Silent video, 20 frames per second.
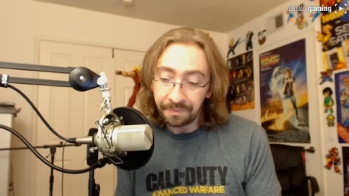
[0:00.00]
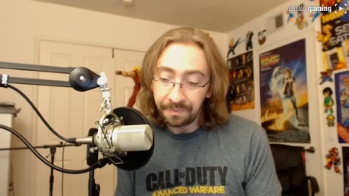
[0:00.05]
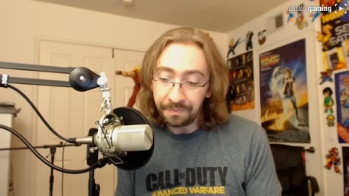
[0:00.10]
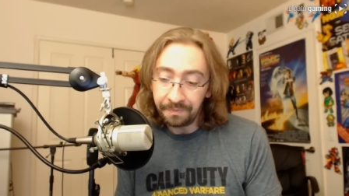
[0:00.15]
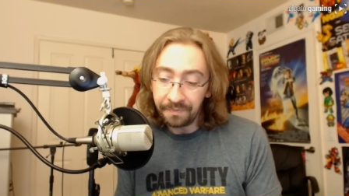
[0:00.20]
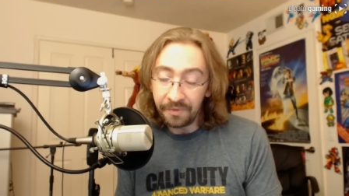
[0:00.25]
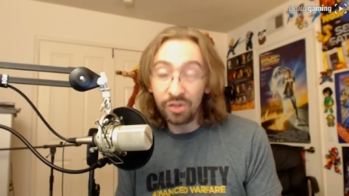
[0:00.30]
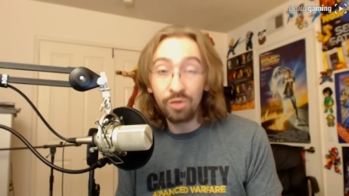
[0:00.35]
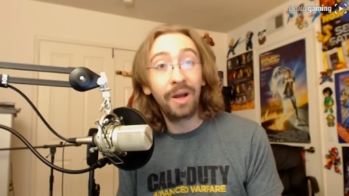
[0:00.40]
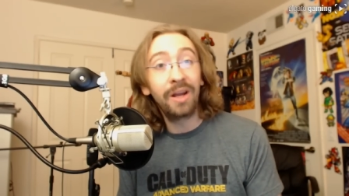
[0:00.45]

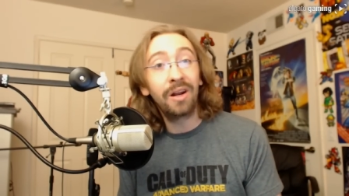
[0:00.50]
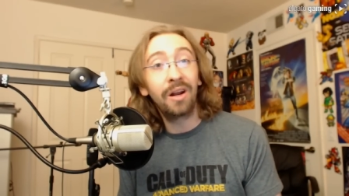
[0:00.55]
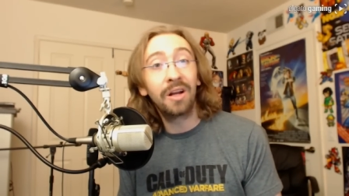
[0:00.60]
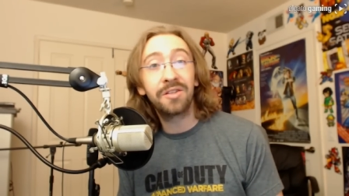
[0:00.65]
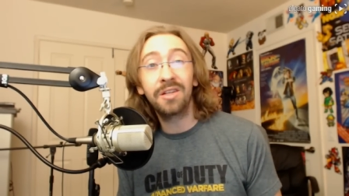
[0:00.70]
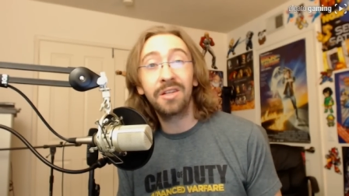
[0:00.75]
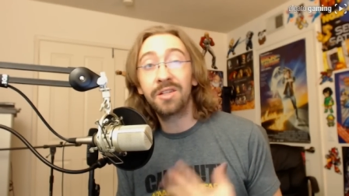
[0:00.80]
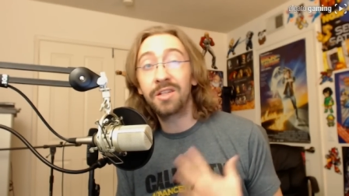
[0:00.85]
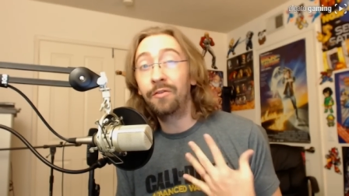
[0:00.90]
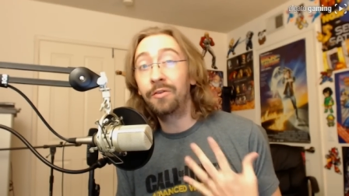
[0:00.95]
you might not
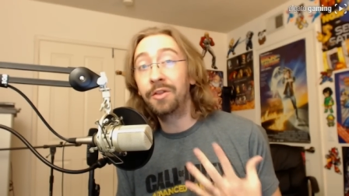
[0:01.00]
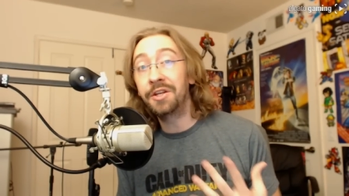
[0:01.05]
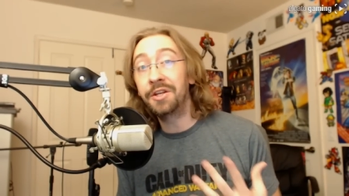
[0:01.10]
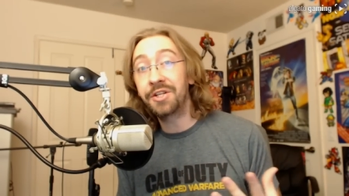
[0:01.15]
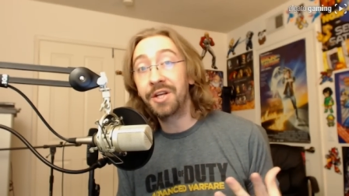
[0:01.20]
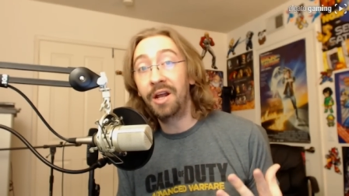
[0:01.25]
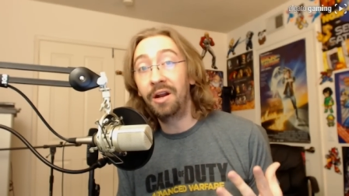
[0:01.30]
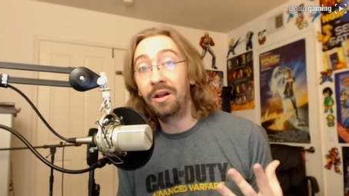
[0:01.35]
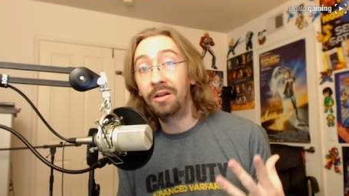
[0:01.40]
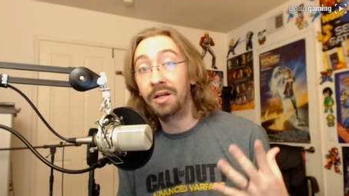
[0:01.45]
see stuff on the
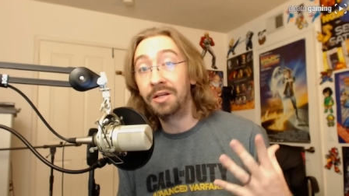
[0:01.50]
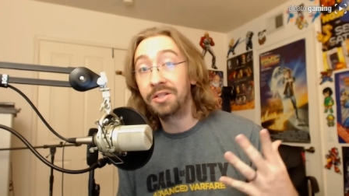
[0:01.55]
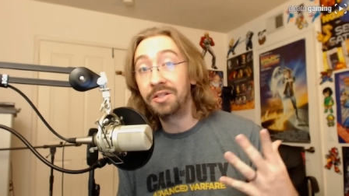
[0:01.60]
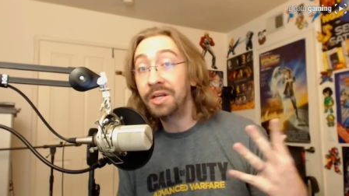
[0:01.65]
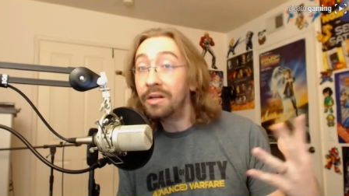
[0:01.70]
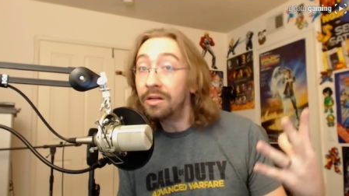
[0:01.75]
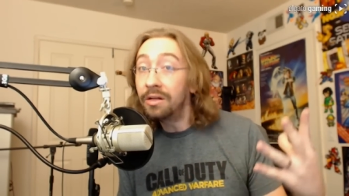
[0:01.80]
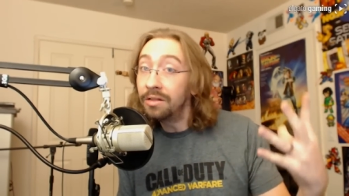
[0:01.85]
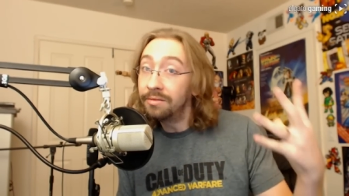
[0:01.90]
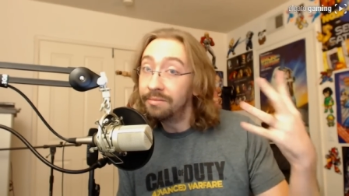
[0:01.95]
channel
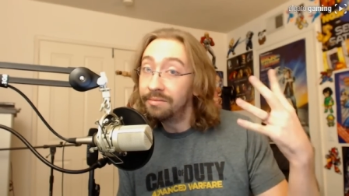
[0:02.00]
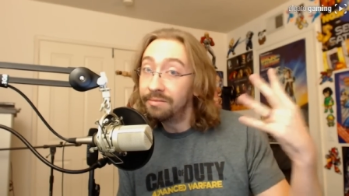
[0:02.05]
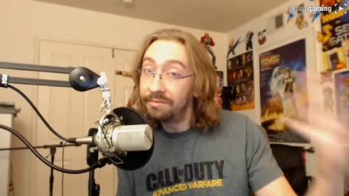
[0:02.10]
until